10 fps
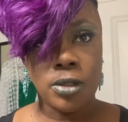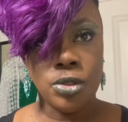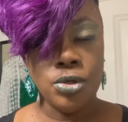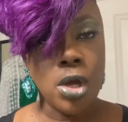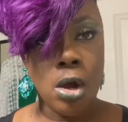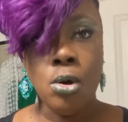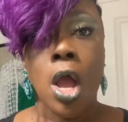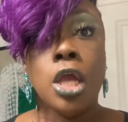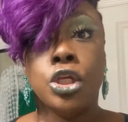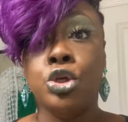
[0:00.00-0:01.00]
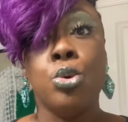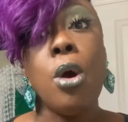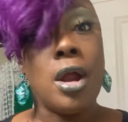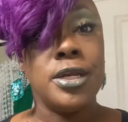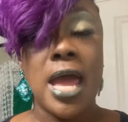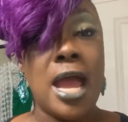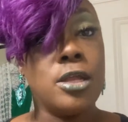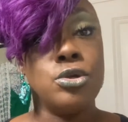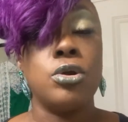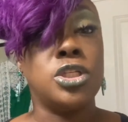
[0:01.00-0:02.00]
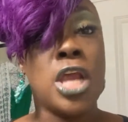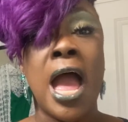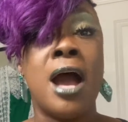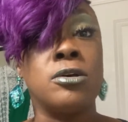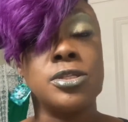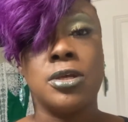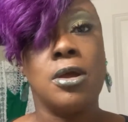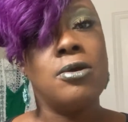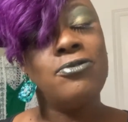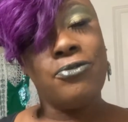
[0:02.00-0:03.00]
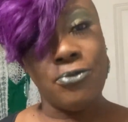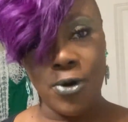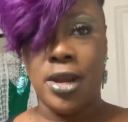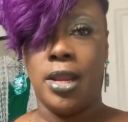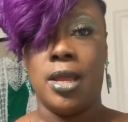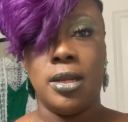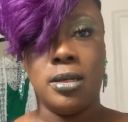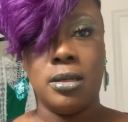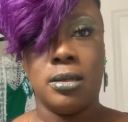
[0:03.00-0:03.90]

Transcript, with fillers: You know, you are not your child's friend.